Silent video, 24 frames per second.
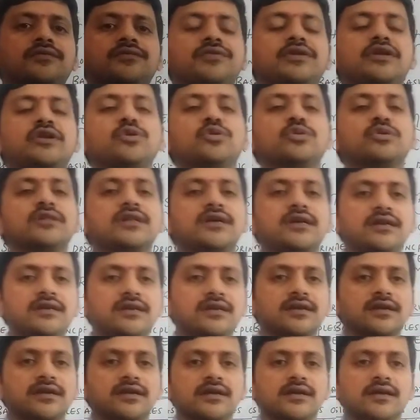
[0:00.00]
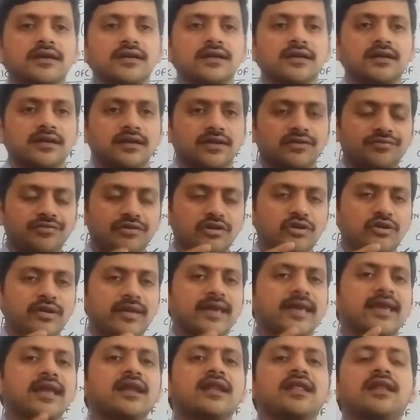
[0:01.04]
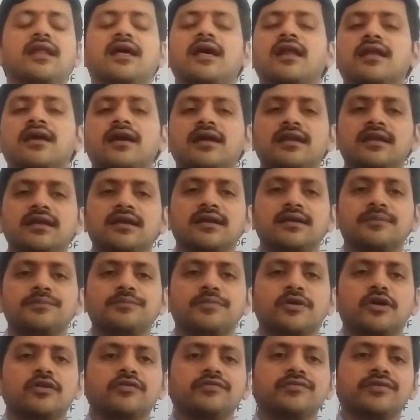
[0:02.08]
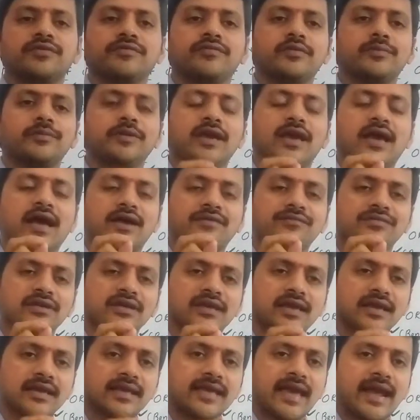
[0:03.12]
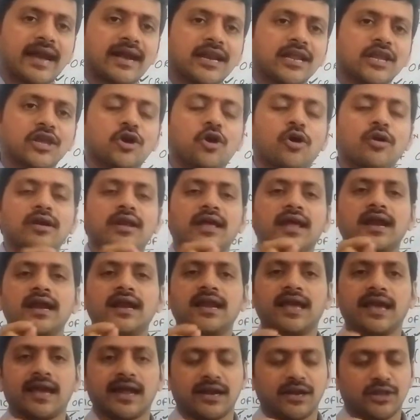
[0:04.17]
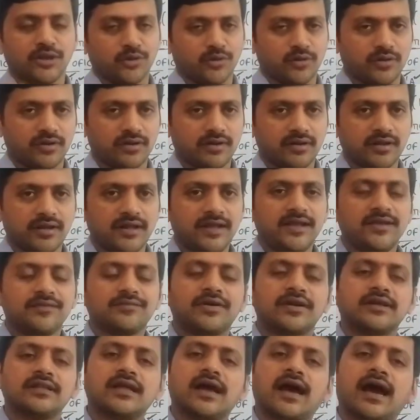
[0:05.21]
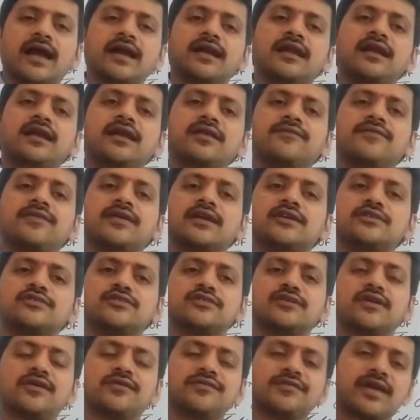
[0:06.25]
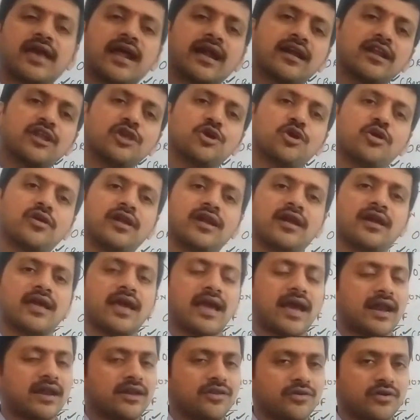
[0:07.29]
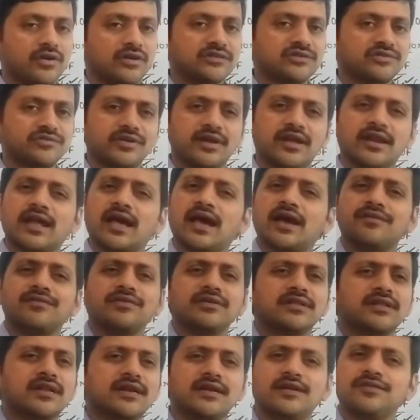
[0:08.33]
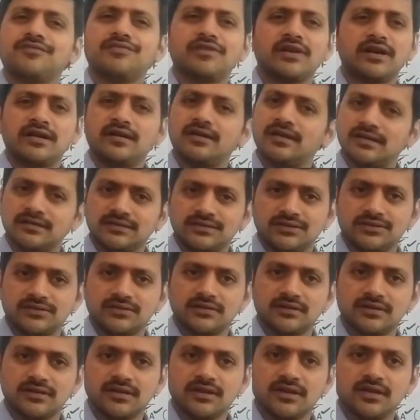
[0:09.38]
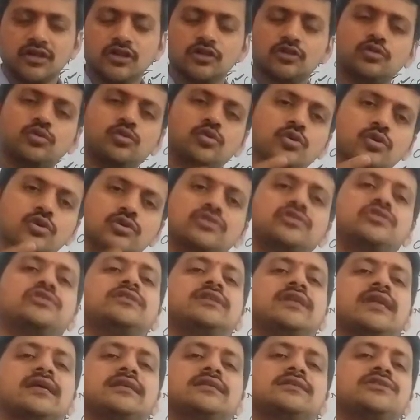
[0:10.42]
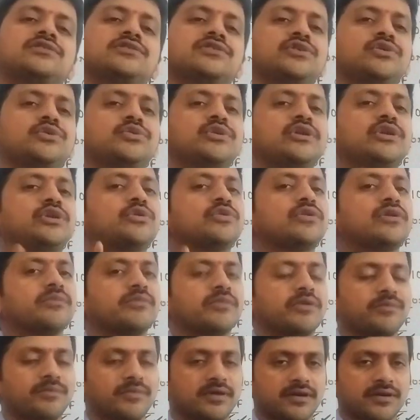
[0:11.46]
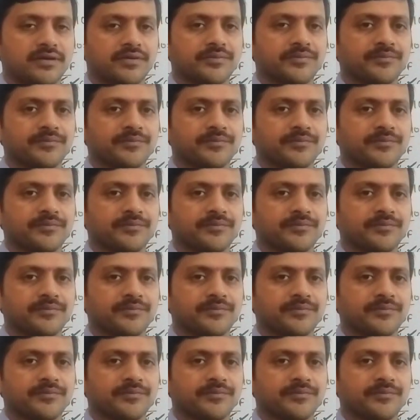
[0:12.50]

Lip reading: We know that if you take an inorganic compound, we will be having a cation and anion. For the identification of cation and anions, we are having the different tests. Those tests you need to remember.